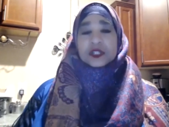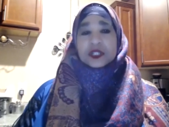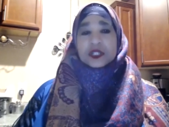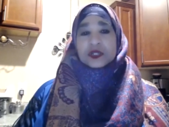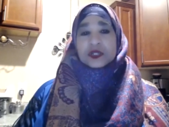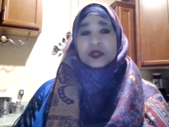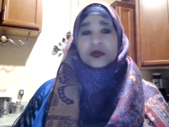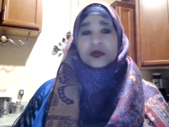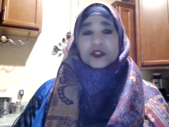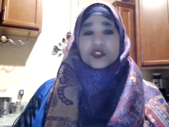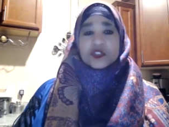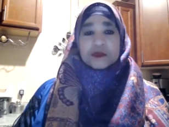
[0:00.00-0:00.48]
You
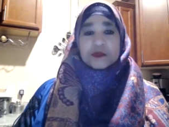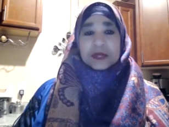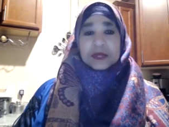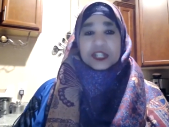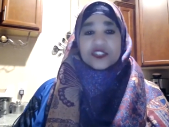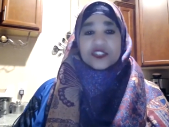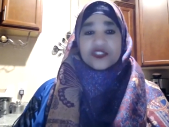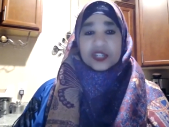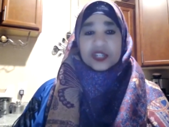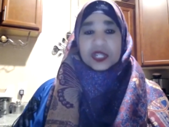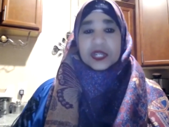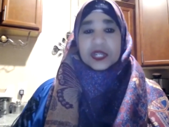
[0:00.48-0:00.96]
know,
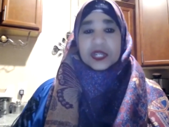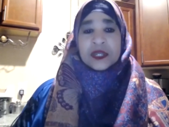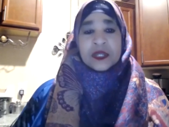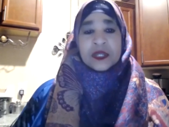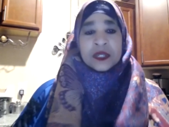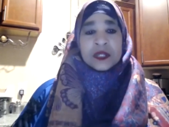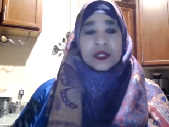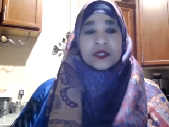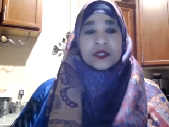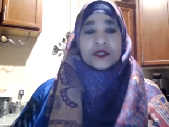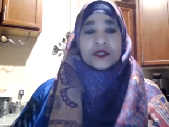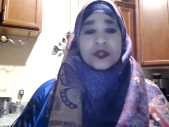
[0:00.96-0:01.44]
especially
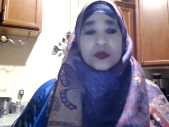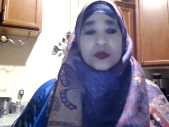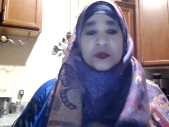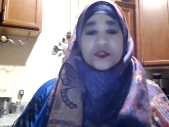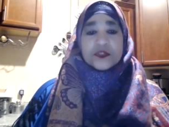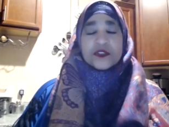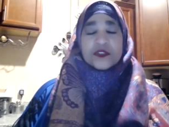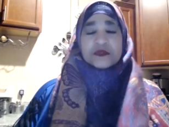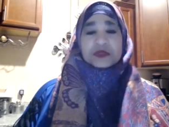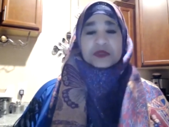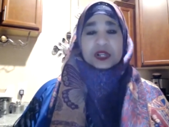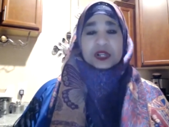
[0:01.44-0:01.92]

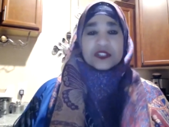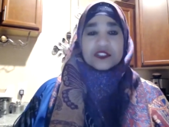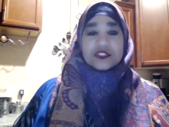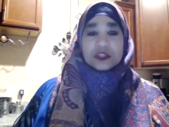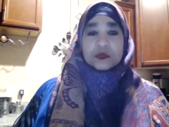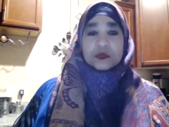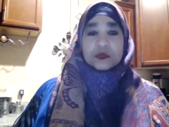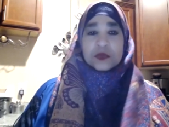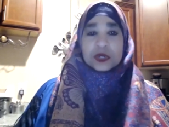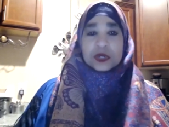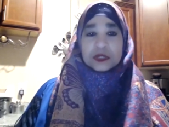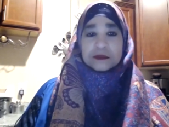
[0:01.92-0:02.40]
those of us
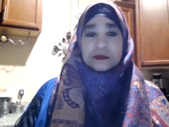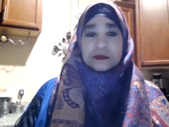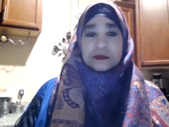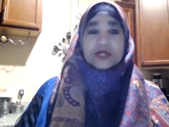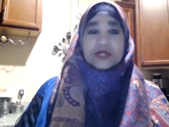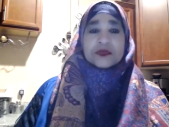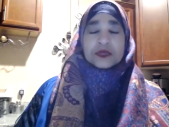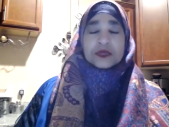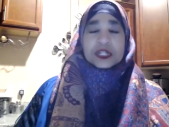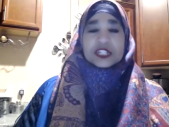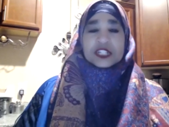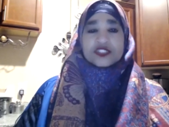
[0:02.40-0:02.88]
that want to
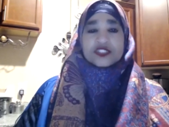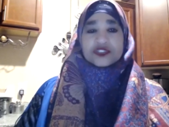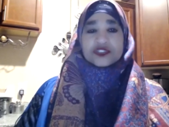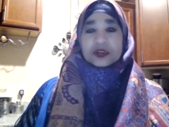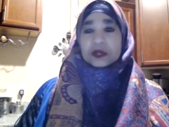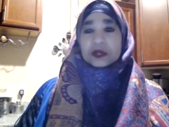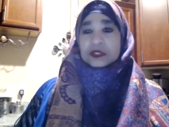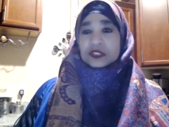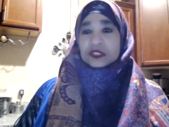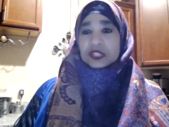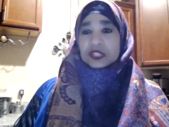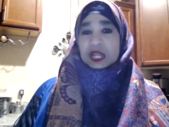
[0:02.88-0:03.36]
be rich
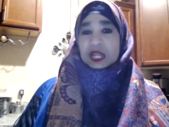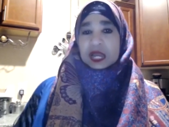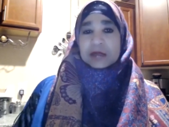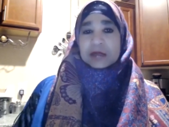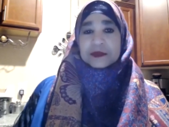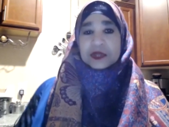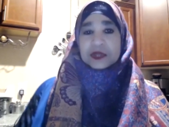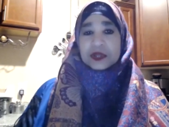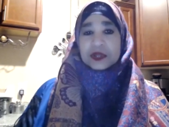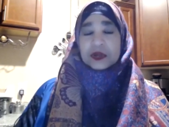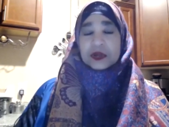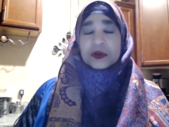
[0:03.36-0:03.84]
all the
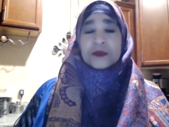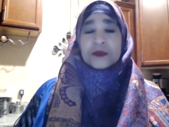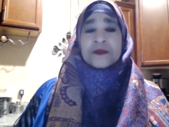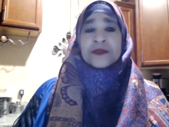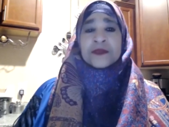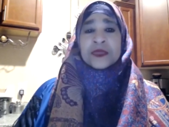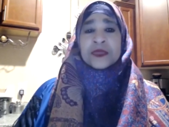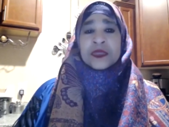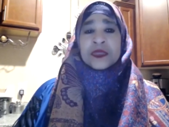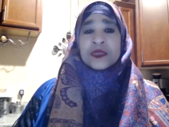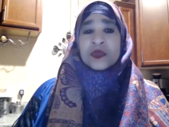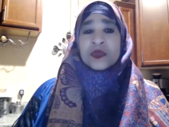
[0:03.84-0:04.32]
time. You
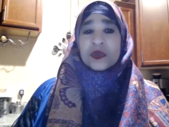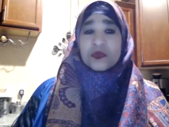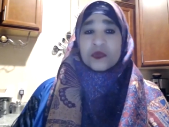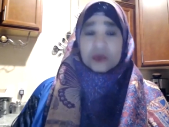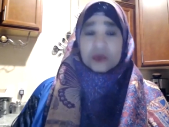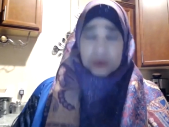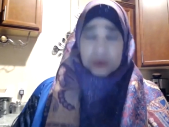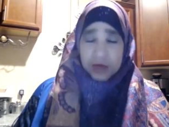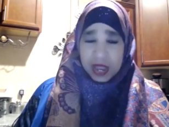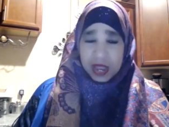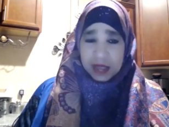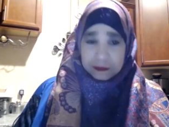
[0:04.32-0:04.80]
know,
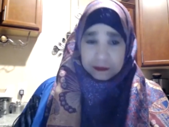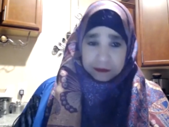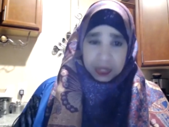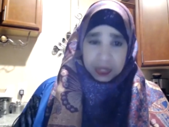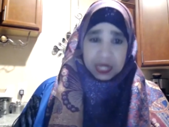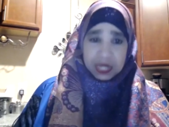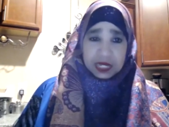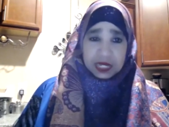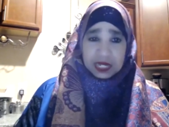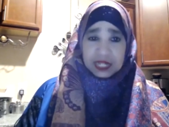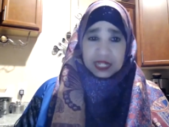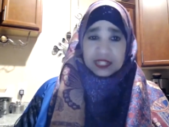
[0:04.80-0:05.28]

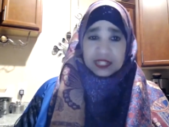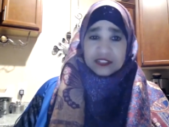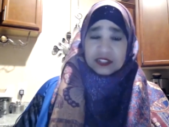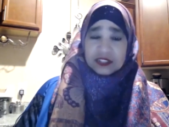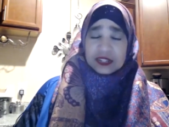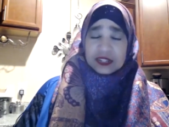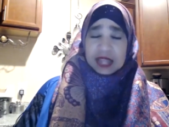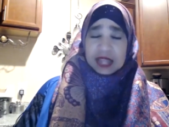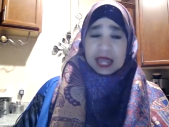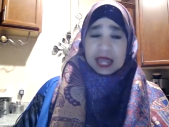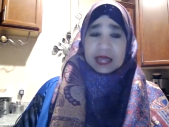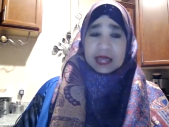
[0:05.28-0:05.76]
money is
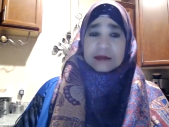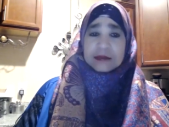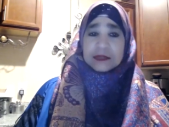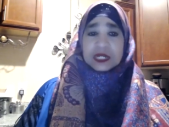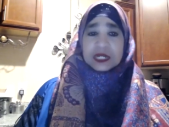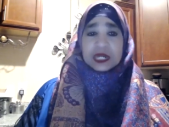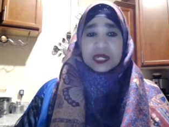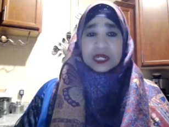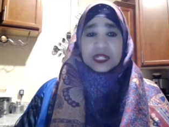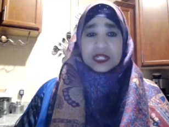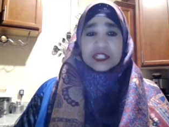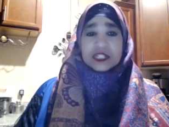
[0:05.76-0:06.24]
an
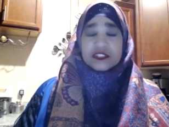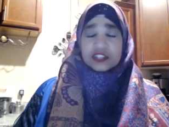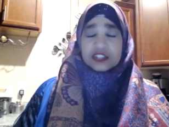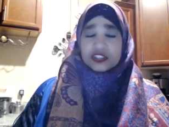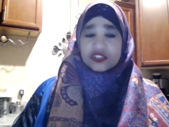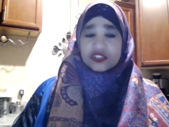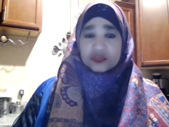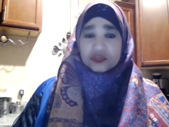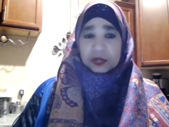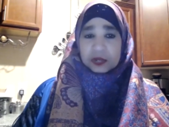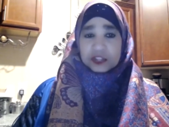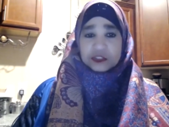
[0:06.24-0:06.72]
amana. It's a
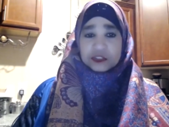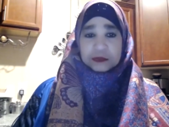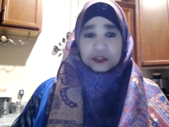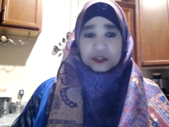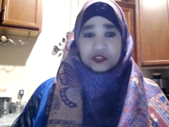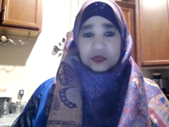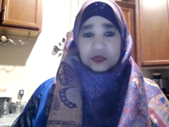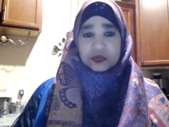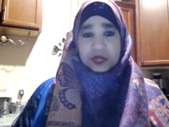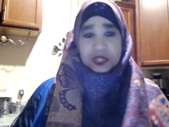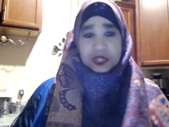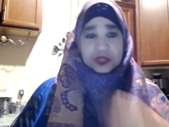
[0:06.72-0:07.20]
trust
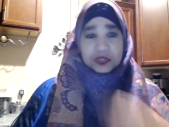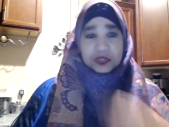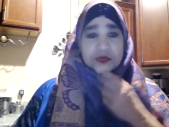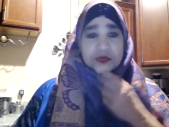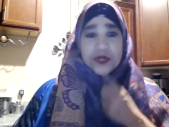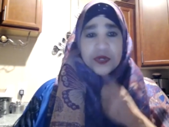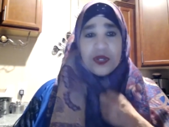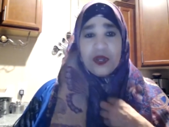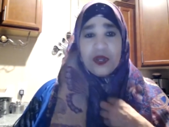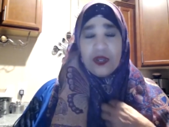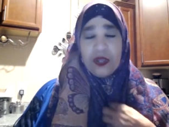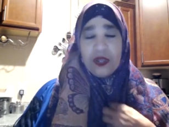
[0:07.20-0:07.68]
between you
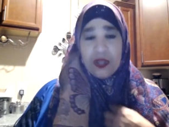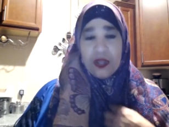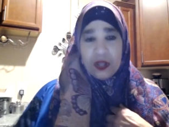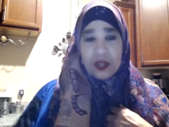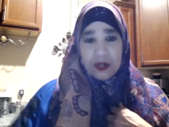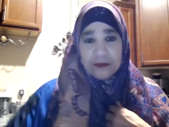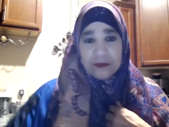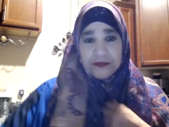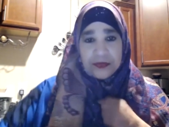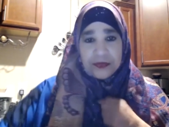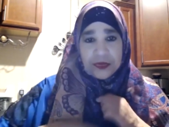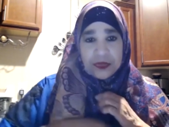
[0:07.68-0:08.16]
and
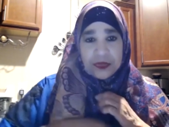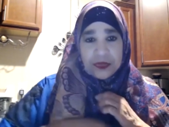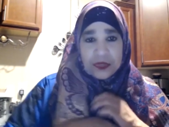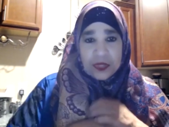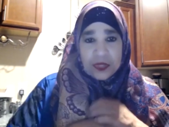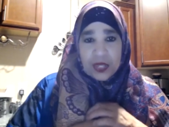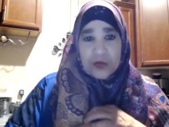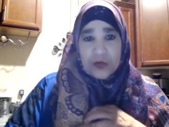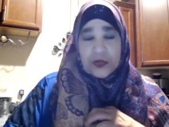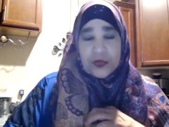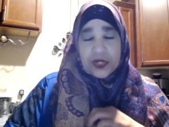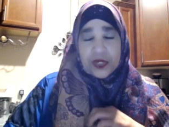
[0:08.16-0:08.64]
Allah.
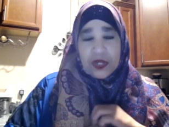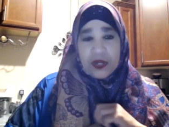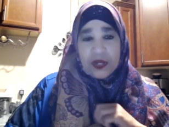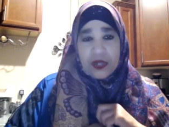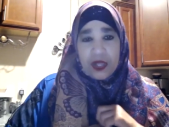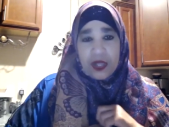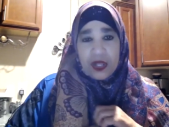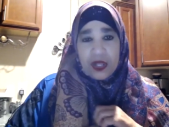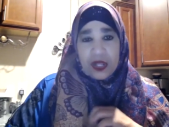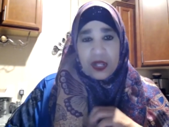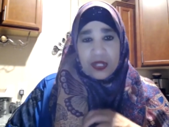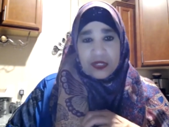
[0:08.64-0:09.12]
And when
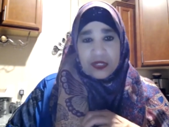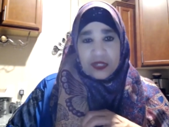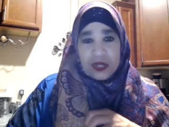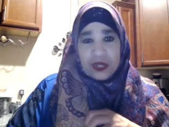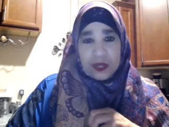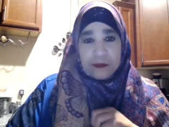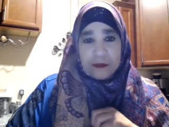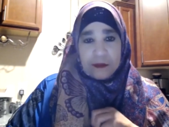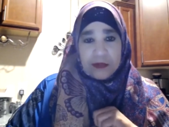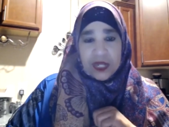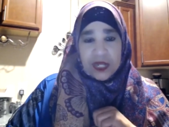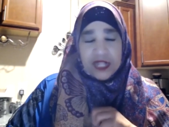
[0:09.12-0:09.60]
Allah
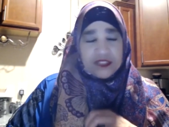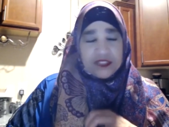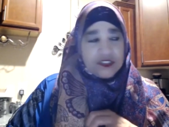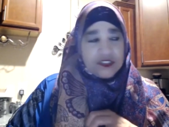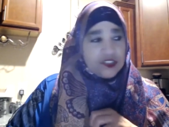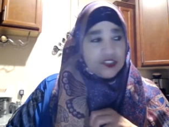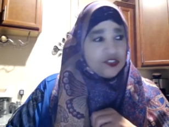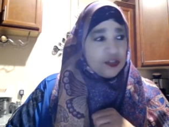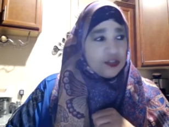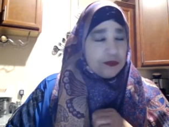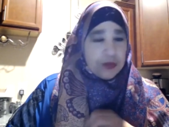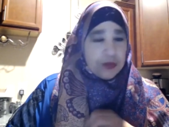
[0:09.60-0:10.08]
uh,
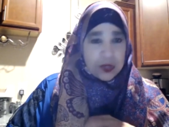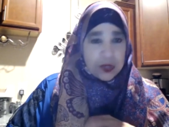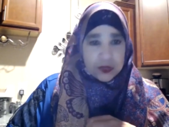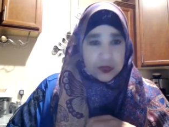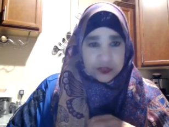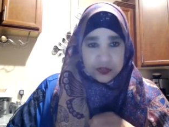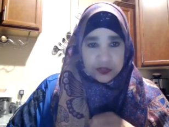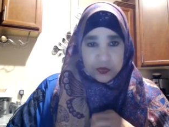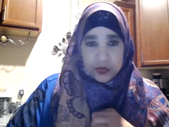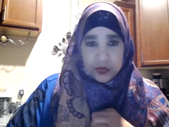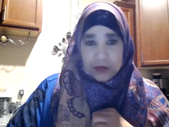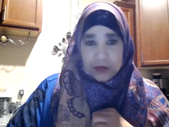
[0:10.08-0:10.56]
blesses a
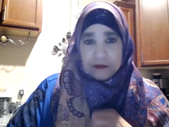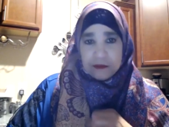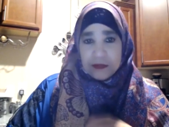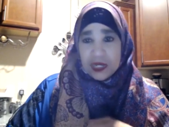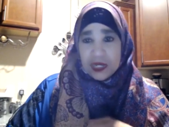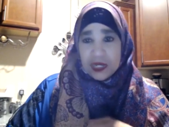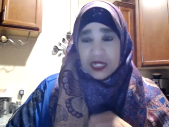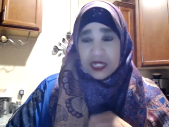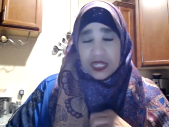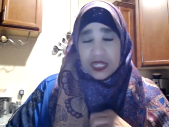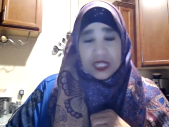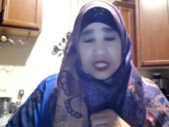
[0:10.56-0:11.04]
person with
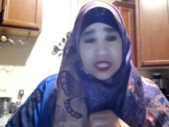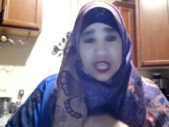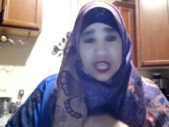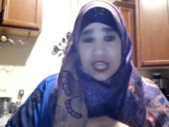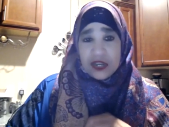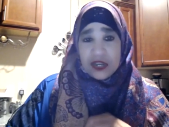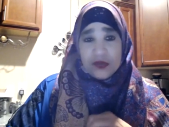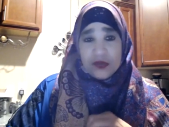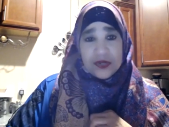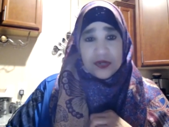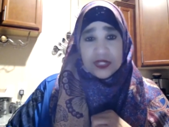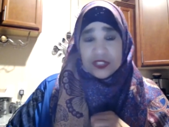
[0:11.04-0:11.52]
money, they
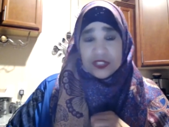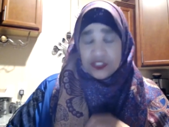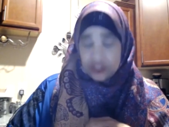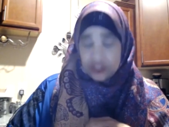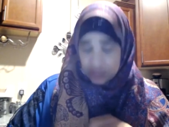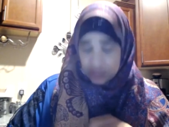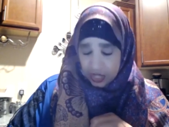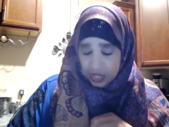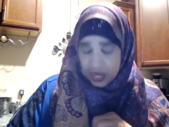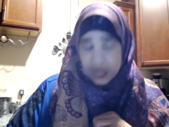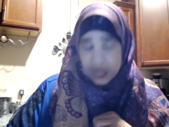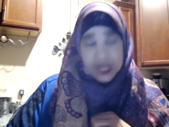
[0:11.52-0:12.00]
don't
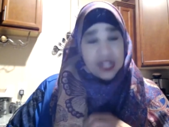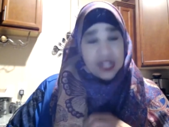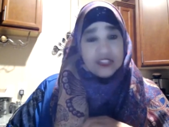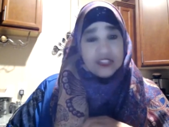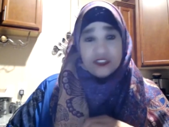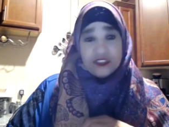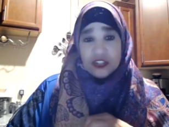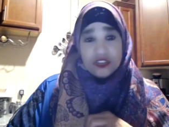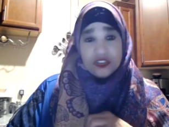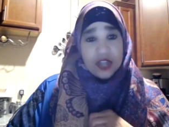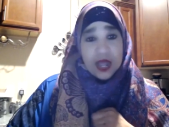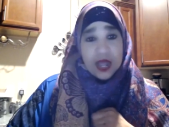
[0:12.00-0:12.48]
understand
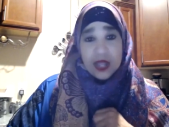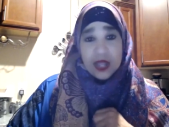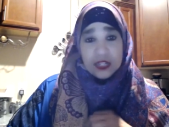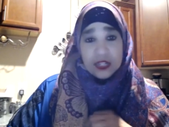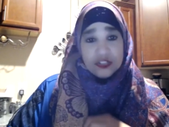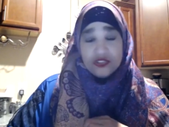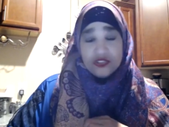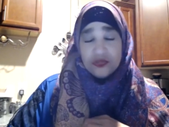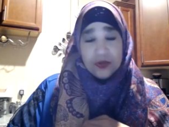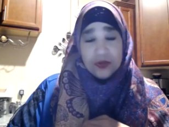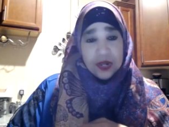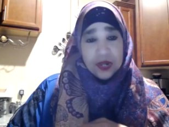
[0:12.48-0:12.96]
that's a, a
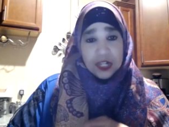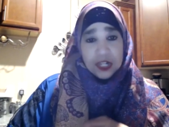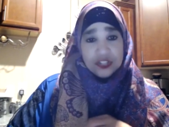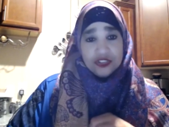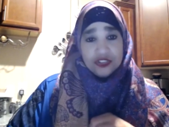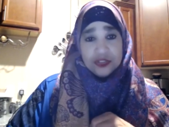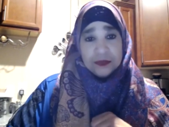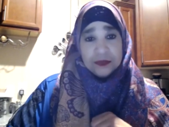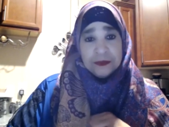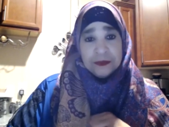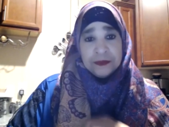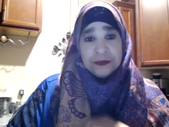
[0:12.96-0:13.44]

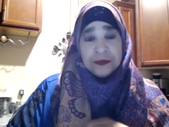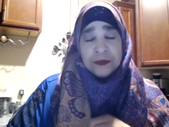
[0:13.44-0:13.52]
trust.